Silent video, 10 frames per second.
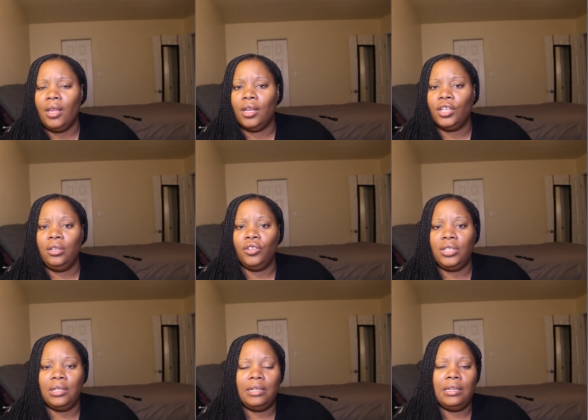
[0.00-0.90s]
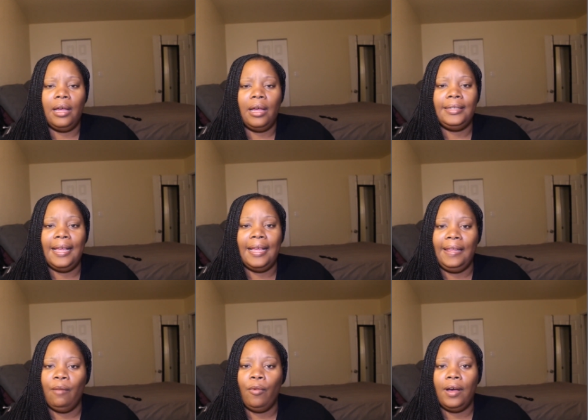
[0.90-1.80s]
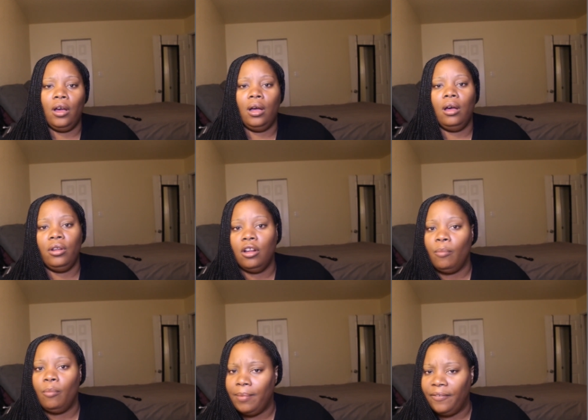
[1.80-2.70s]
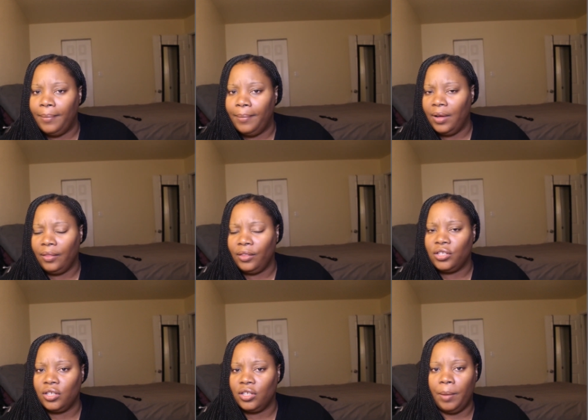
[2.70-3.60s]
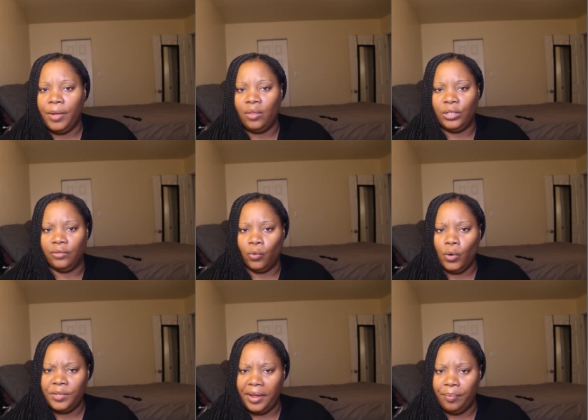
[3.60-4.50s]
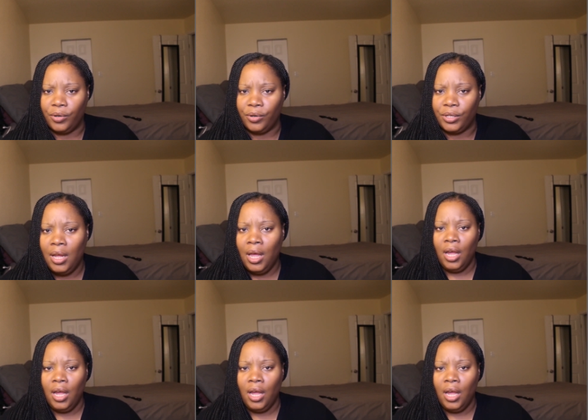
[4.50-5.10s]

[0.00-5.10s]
she started telling him about, my father served my mother with divorce papers